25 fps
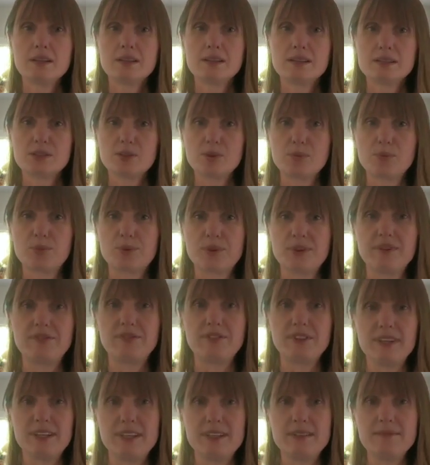So
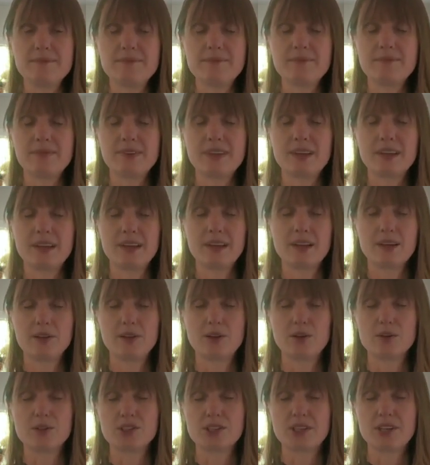briefly,
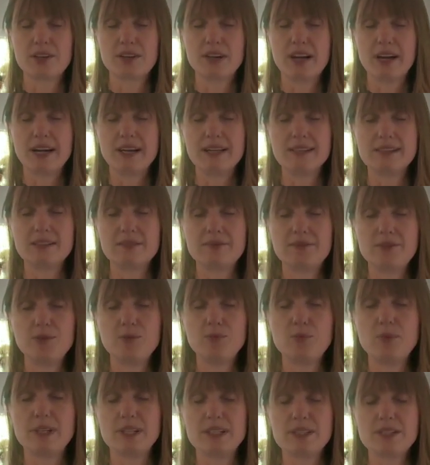closing your eyes if you
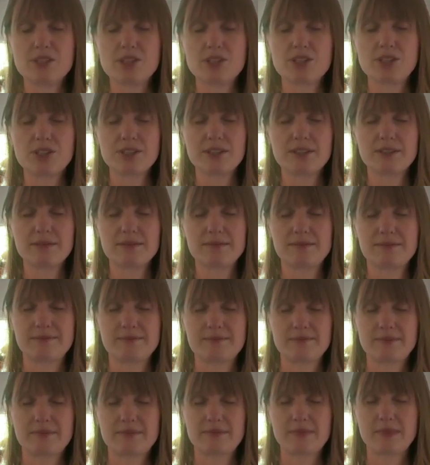wish,
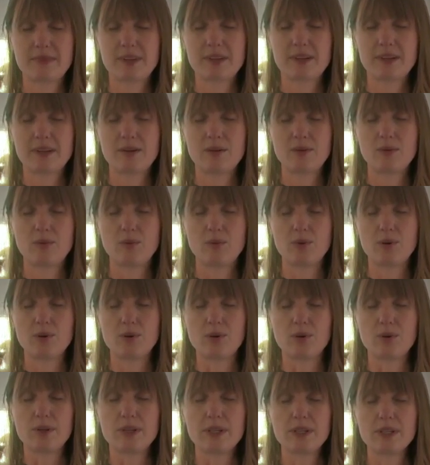we're
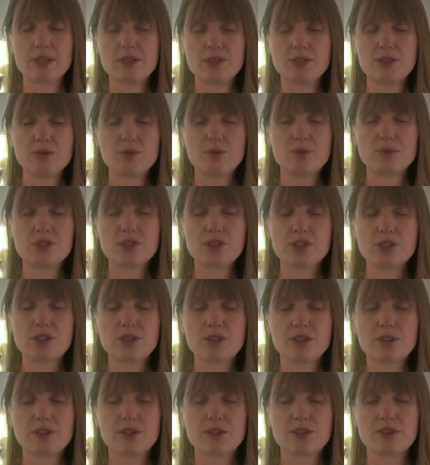going to
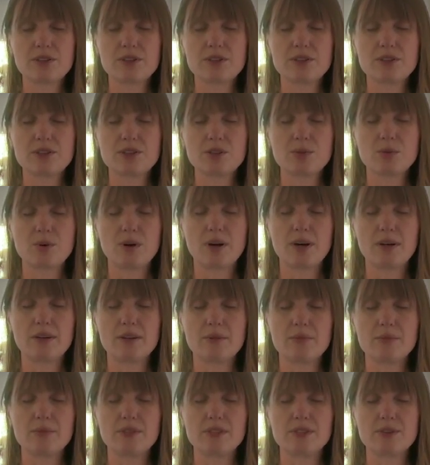return to our
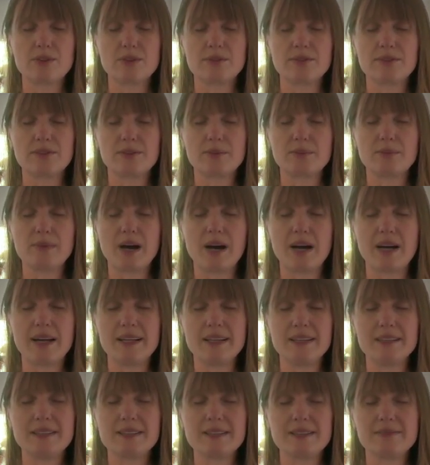observer
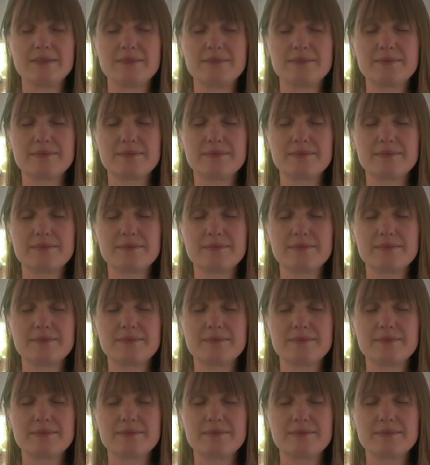mind.